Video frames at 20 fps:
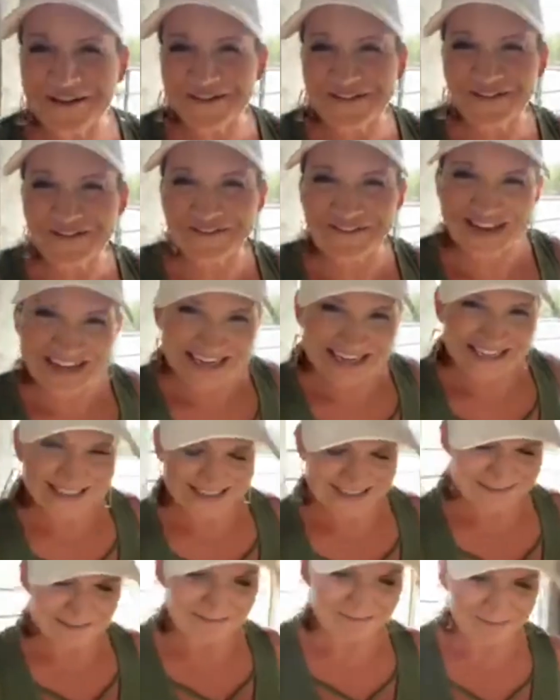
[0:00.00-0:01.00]

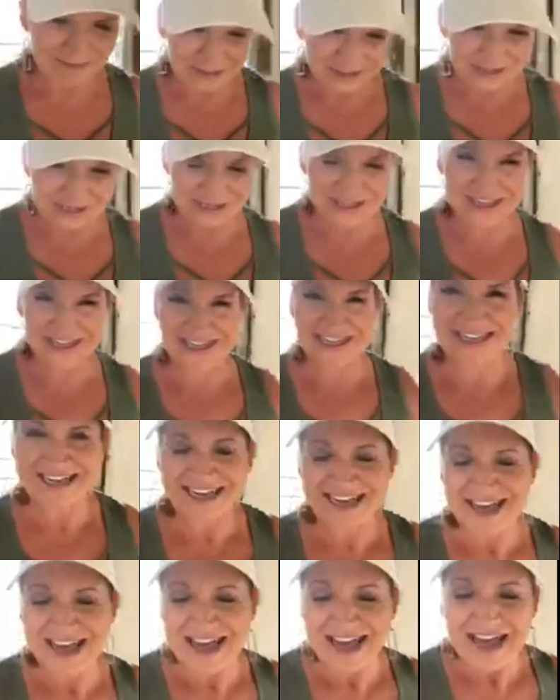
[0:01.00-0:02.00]
Facebook.
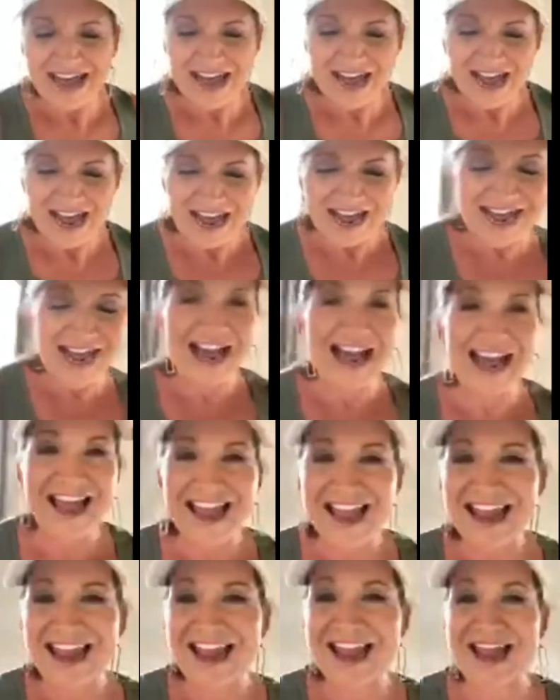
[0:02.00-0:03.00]

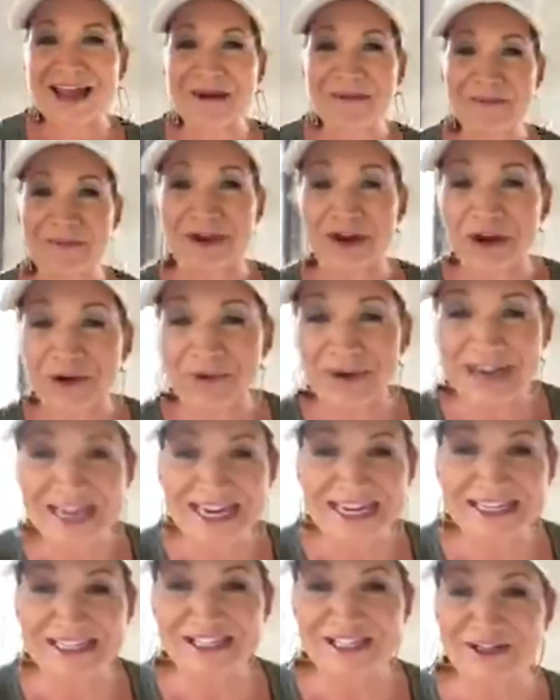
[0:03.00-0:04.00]
I am
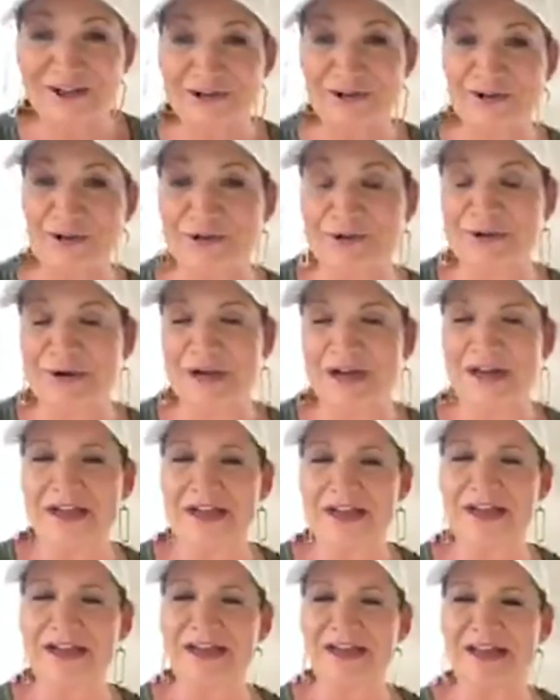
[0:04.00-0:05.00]
going to,
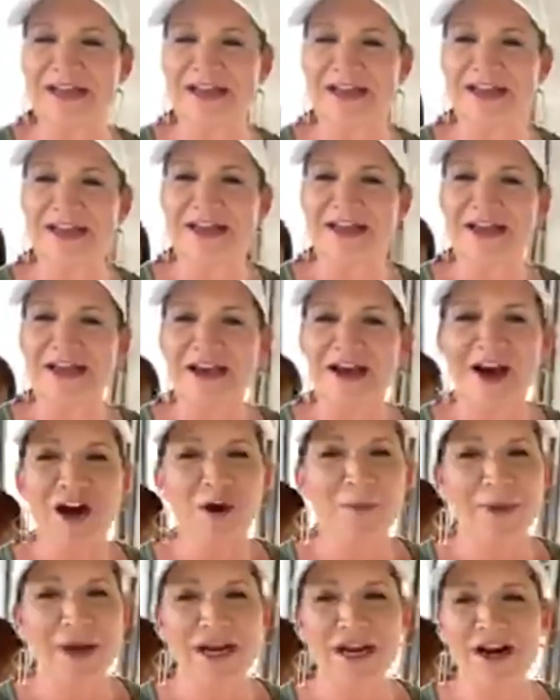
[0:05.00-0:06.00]
oh
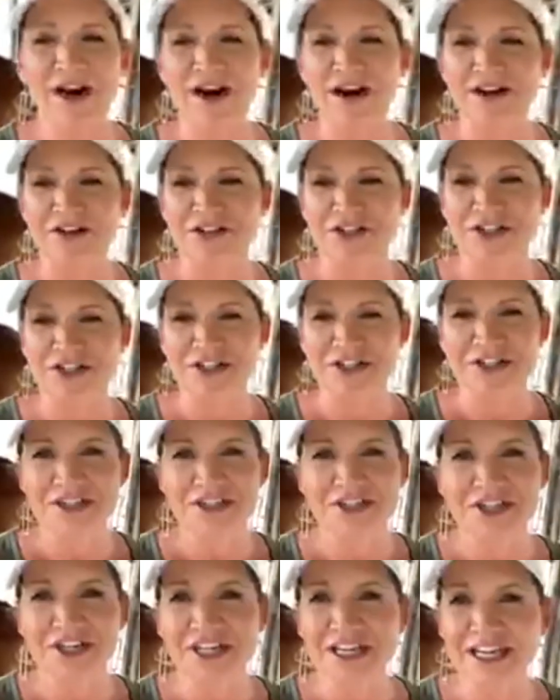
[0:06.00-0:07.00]
my gosh,
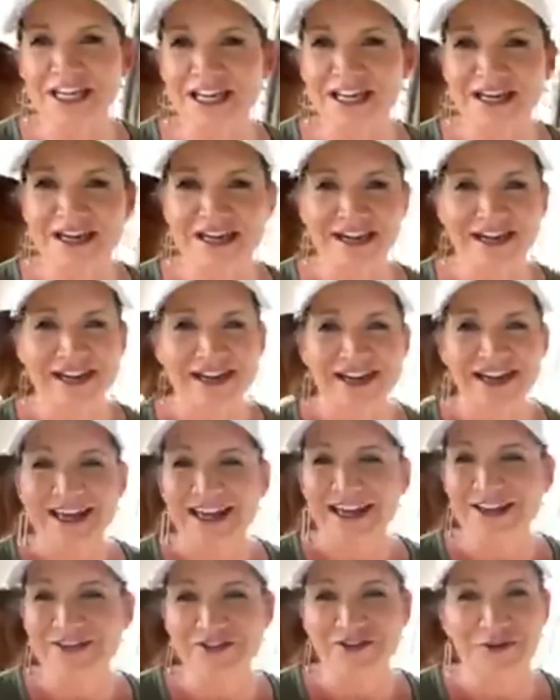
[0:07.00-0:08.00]
Jeannie,
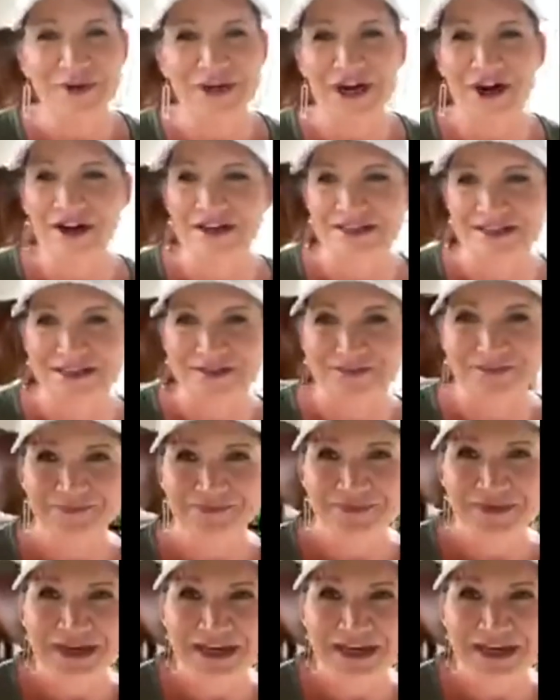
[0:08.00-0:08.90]
he's doing awesome.